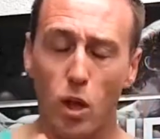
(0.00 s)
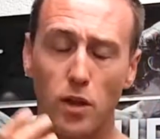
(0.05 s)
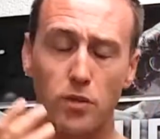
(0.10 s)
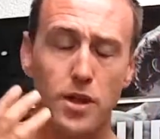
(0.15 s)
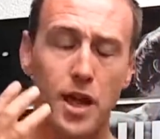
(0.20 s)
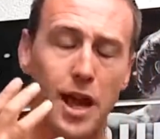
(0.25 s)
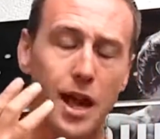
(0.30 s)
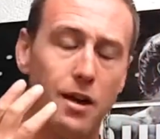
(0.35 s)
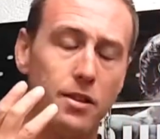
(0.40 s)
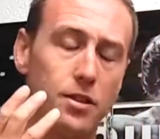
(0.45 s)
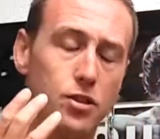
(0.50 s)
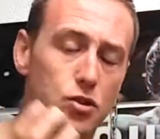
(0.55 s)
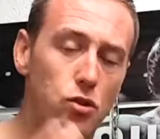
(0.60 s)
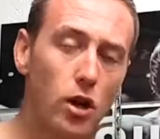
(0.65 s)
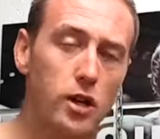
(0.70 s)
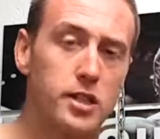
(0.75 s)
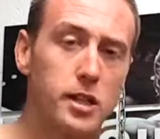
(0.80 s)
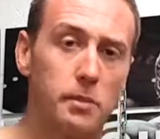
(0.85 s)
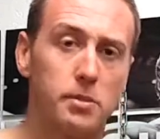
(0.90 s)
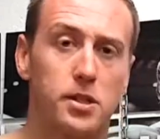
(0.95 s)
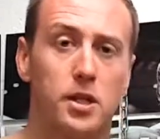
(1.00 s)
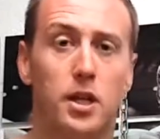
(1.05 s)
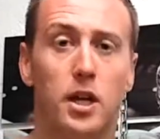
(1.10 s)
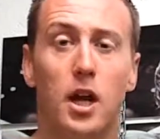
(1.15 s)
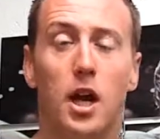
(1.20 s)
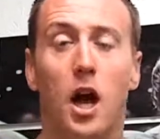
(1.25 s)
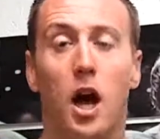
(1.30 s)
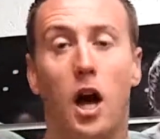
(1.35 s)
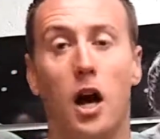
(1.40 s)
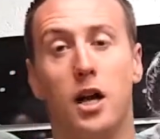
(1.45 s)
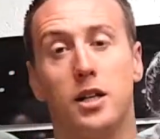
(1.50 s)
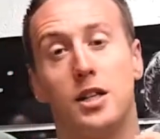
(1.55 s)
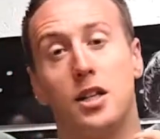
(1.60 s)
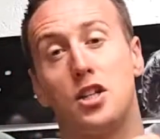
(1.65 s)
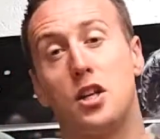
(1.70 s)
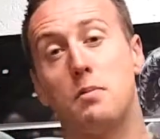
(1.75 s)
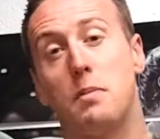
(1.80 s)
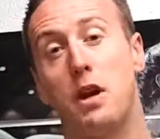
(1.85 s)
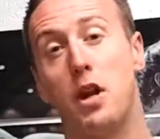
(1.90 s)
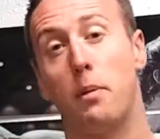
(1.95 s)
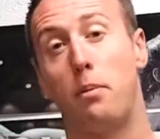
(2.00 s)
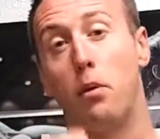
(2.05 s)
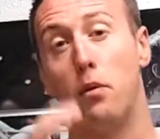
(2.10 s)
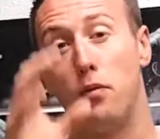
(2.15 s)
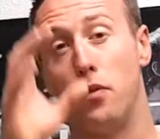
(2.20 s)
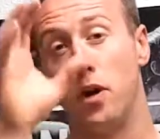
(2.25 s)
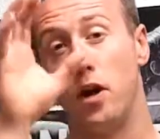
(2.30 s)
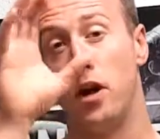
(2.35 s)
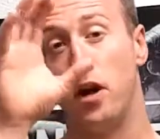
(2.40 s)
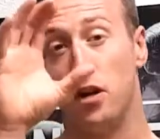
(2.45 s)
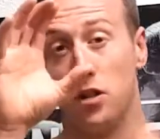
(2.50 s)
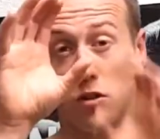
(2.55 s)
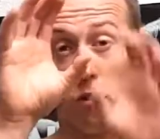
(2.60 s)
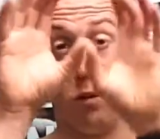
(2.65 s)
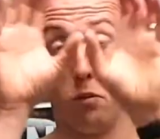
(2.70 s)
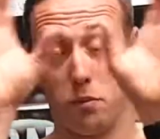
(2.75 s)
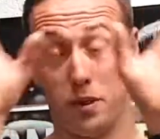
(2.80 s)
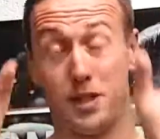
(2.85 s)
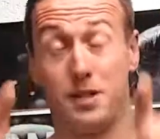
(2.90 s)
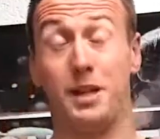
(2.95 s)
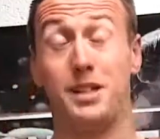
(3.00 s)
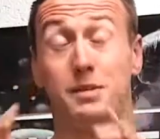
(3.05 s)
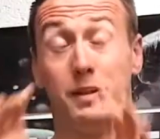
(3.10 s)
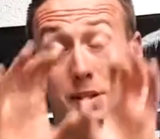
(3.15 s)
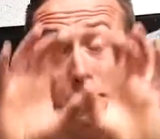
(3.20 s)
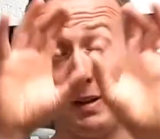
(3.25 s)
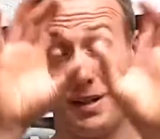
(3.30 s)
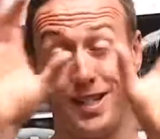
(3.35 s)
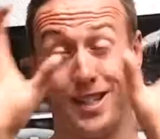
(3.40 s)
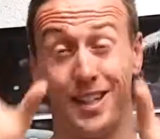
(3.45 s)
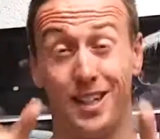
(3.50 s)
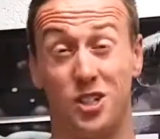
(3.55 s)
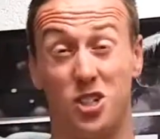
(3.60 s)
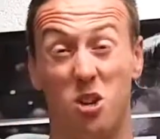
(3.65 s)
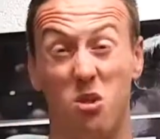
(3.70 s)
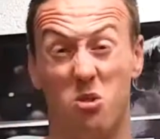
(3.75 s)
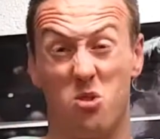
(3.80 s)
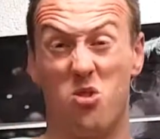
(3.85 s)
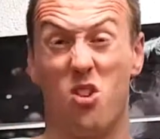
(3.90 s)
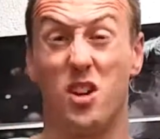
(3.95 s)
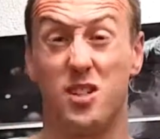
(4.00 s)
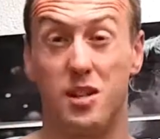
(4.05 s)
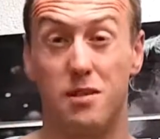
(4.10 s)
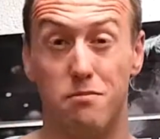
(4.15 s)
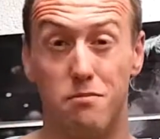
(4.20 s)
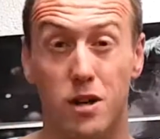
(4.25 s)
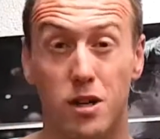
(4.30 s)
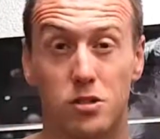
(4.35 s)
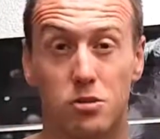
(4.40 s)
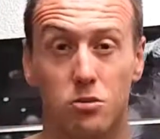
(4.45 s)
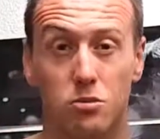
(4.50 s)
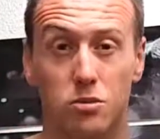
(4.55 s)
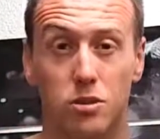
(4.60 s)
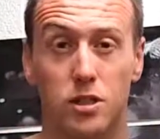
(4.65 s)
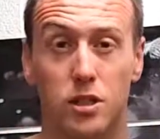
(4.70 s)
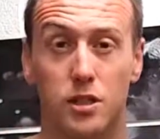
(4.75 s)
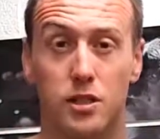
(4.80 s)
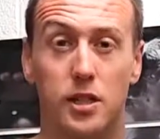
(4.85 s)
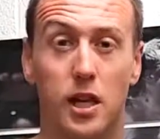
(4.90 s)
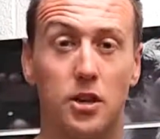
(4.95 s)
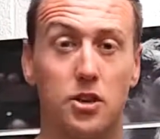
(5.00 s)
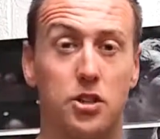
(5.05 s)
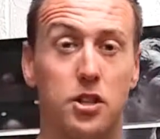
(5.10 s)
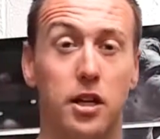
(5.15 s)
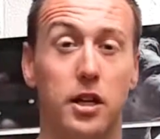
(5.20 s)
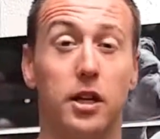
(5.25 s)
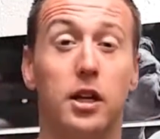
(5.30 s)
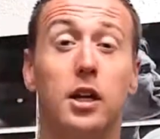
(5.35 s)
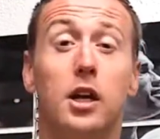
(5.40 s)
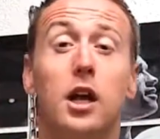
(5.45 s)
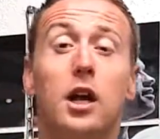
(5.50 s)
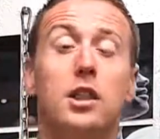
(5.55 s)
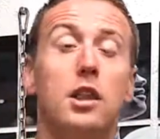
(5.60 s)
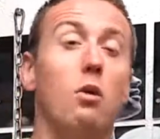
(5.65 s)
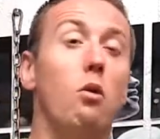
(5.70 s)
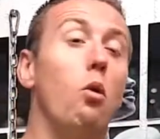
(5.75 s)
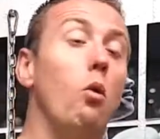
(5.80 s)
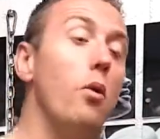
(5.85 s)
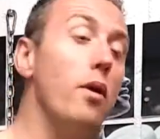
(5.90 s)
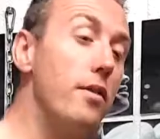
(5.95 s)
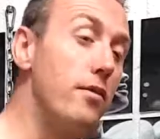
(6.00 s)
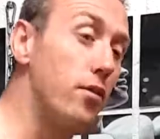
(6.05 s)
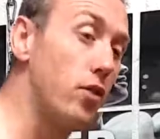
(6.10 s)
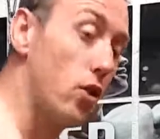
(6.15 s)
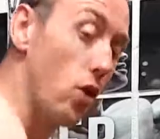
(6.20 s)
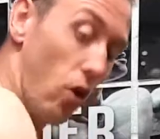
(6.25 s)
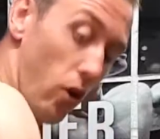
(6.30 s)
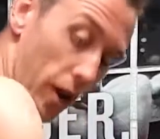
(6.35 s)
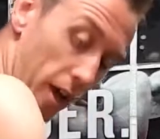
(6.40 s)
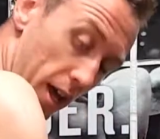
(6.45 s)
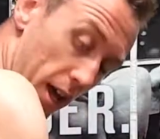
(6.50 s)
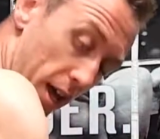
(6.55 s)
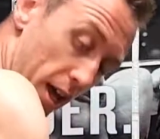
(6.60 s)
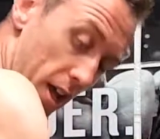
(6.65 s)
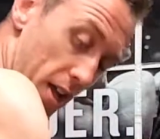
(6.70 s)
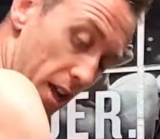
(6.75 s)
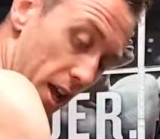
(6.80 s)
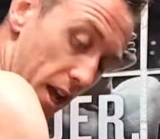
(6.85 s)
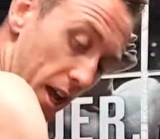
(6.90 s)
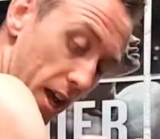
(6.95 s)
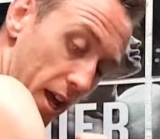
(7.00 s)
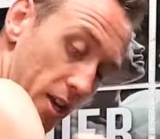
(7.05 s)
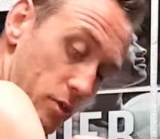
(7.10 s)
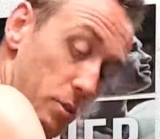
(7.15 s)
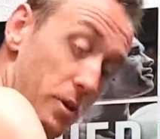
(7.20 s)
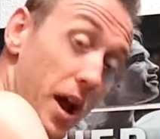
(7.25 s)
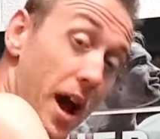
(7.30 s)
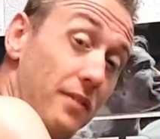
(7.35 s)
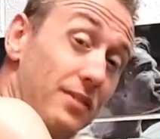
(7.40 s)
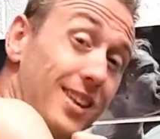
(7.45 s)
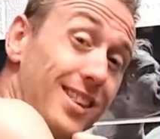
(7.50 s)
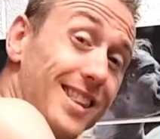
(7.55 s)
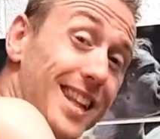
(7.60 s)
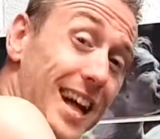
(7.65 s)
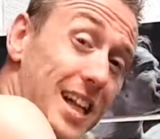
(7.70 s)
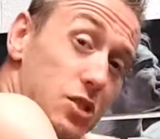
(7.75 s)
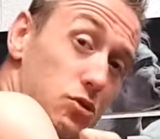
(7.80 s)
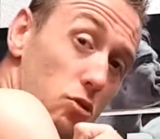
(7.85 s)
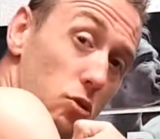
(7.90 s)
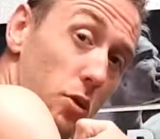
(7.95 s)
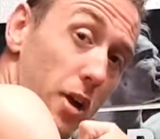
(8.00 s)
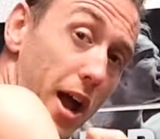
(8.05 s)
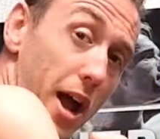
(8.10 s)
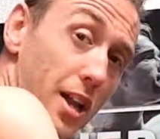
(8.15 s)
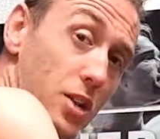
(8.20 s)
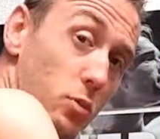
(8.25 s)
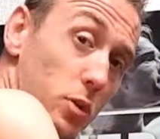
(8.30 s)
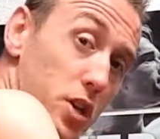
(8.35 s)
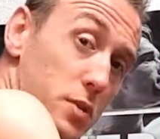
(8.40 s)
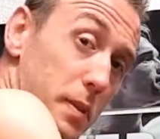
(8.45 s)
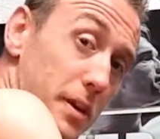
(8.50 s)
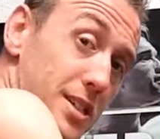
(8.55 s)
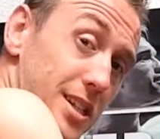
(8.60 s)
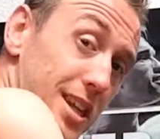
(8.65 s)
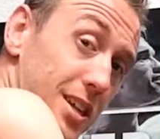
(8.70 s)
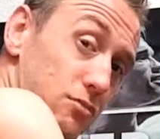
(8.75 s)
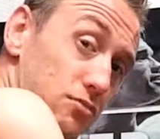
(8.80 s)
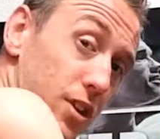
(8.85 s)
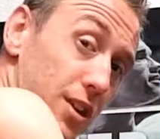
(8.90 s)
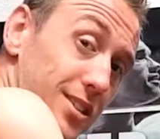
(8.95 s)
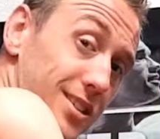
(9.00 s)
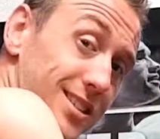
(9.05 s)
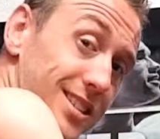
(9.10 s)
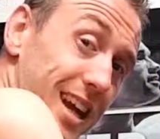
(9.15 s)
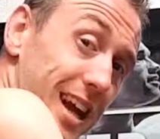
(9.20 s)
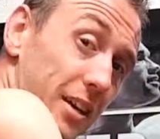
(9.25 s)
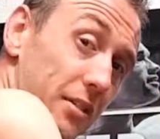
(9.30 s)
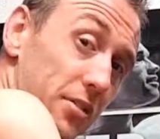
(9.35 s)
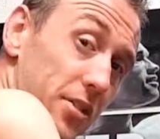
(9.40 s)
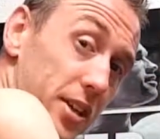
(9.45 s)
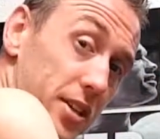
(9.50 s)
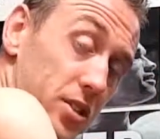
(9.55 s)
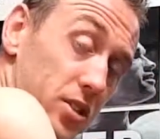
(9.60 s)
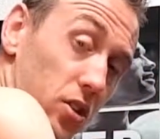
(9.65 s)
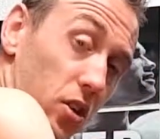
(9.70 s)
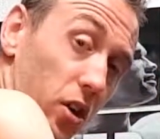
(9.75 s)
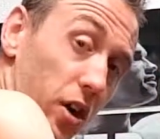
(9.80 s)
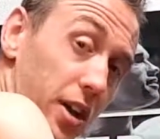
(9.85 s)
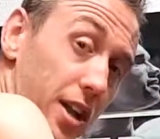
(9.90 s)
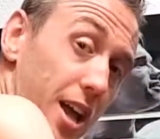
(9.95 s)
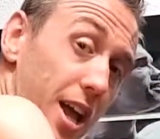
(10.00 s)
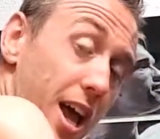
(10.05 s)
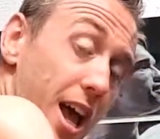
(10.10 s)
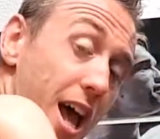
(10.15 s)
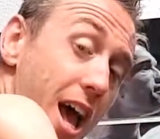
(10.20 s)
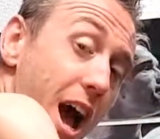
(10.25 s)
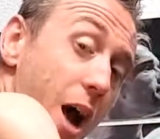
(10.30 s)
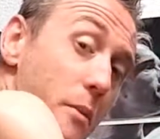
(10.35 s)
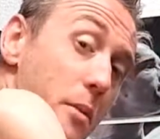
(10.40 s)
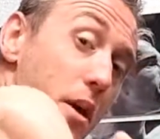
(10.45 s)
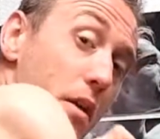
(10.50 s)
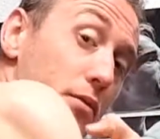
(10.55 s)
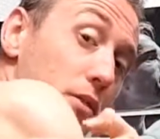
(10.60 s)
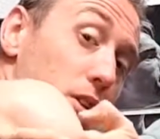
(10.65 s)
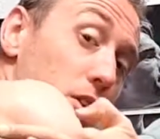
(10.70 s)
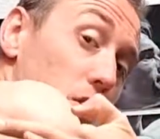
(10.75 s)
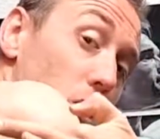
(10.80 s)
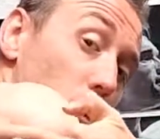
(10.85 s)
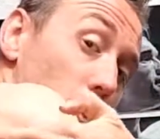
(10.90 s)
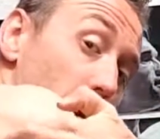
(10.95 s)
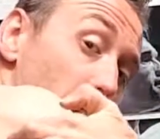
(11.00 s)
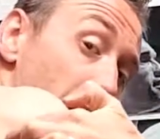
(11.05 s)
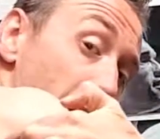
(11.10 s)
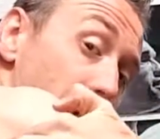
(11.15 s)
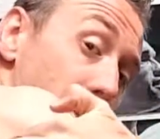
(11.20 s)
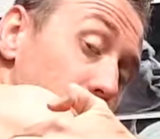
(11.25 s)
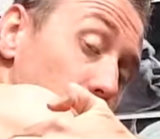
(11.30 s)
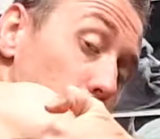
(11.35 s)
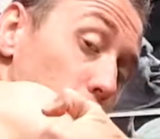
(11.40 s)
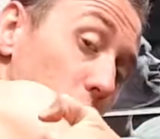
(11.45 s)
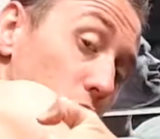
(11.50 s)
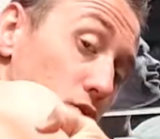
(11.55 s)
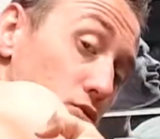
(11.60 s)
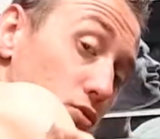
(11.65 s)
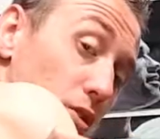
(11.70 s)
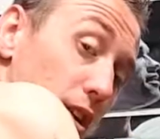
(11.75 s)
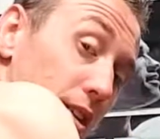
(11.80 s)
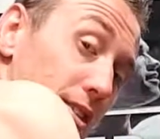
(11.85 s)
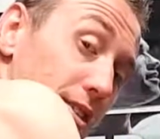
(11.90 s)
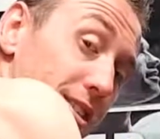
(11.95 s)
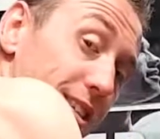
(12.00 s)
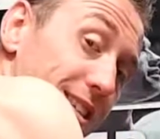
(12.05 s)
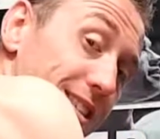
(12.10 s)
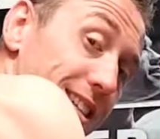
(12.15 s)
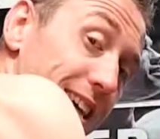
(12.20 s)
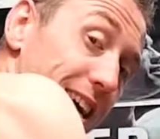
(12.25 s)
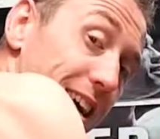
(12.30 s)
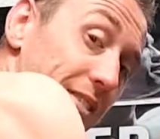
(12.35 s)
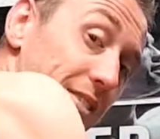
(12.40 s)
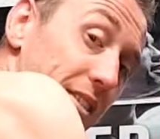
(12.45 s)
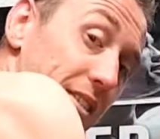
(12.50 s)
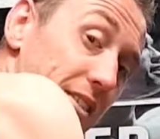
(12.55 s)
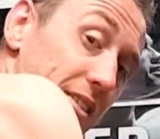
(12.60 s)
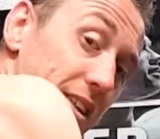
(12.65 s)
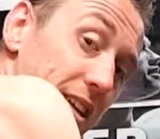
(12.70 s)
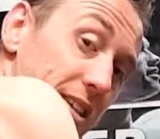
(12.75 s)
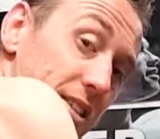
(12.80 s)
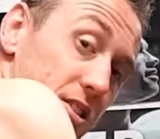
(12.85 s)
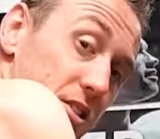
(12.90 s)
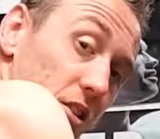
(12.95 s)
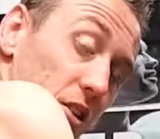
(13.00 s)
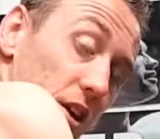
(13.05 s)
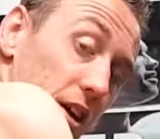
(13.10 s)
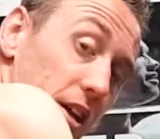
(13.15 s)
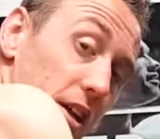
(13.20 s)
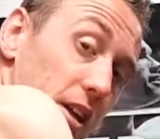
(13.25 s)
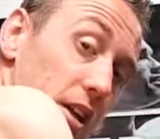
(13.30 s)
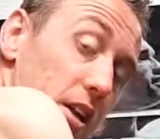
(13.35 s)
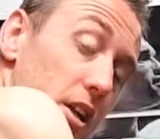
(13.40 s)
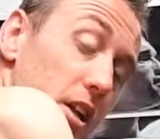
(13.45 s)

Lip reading: Now the triceps essentially made up of basically 2 tricep muscles, essentially. Now what we've got here is we have the lateral head, which basically runs down this side, and we have the long head, which runs down this side.